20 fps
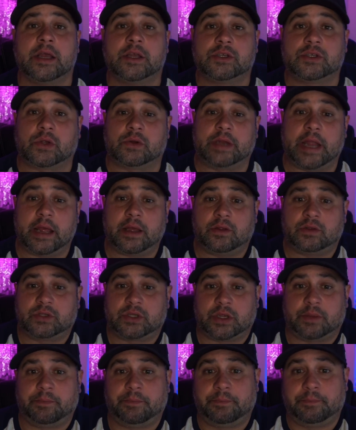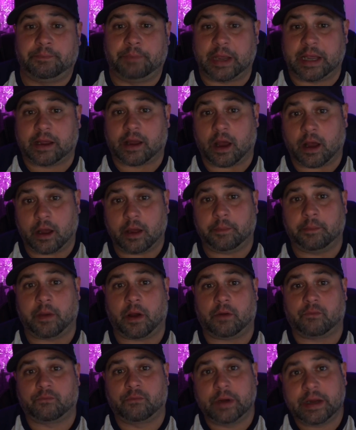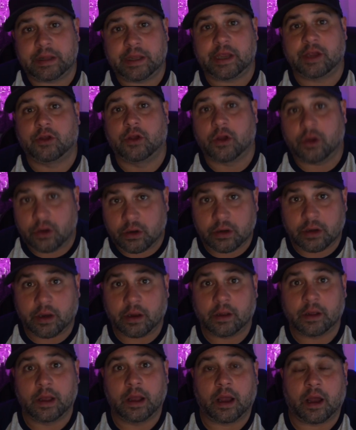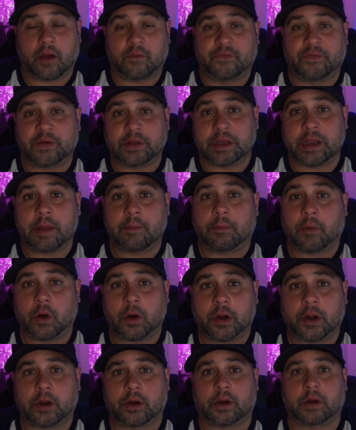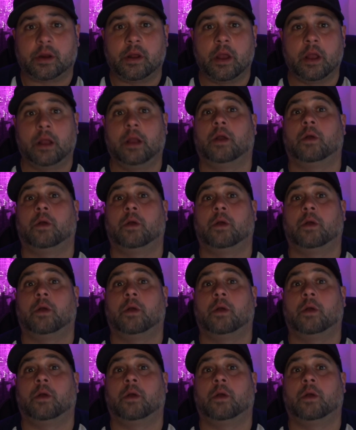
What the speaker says: So now to become a really good affiliate marketer,